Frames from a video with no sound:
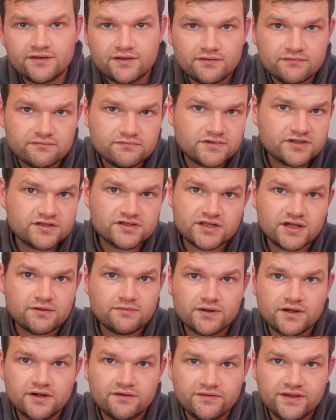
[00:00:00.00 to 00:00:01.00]
So just stick
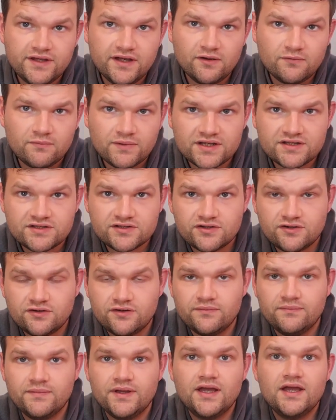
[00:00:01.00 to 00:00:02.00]
with coffee, don't waste
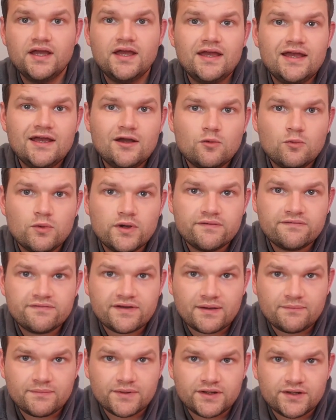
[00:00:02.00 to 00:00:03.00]
time with
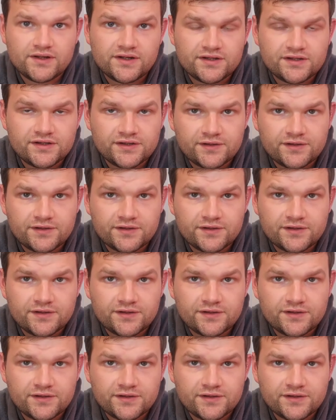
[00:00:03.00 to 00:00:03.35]
fat burners.